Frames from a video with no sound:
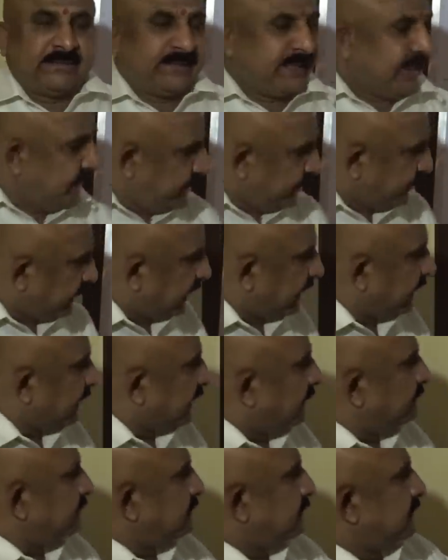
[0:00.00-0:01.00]
That you can
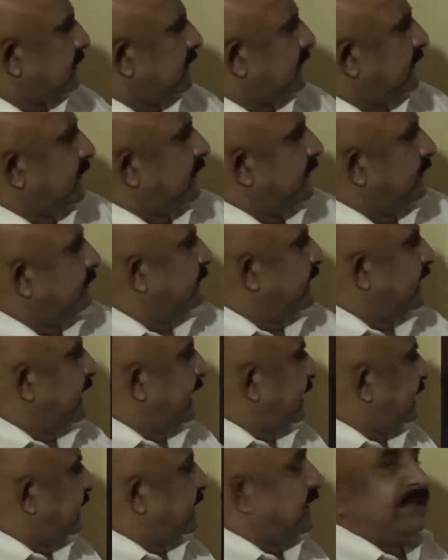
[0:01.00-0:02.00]
come when
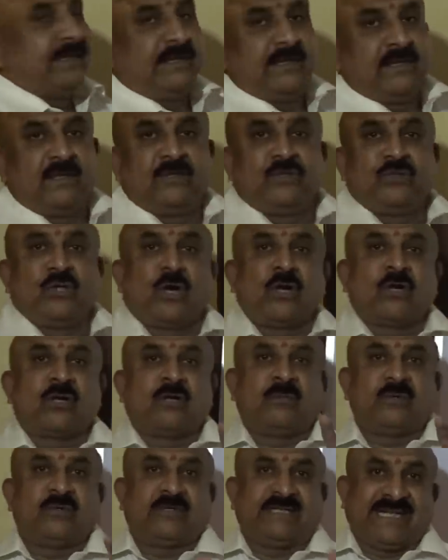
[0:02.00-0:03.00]
I talk
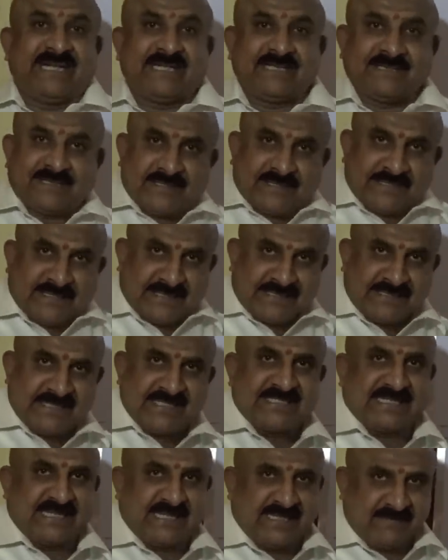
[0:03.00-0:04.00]
about death in
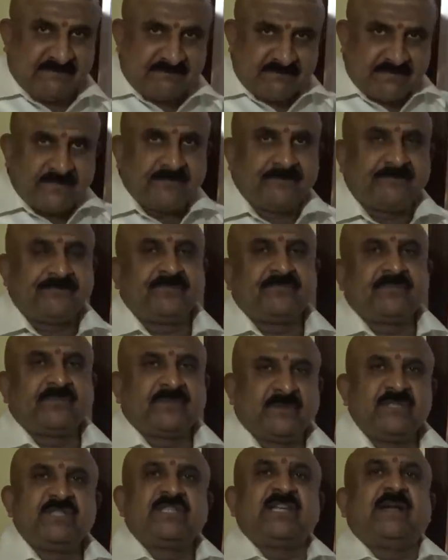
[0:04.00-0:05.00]
the same
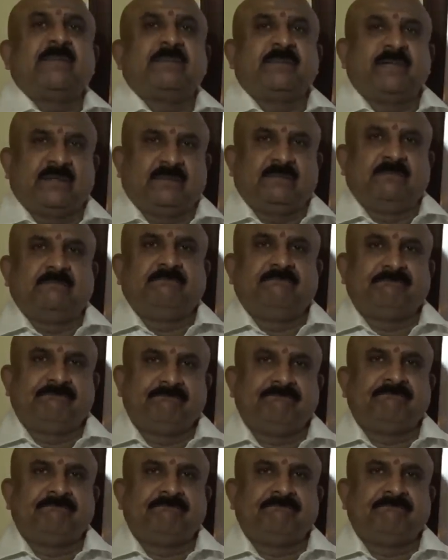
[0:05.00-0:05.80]
chapter.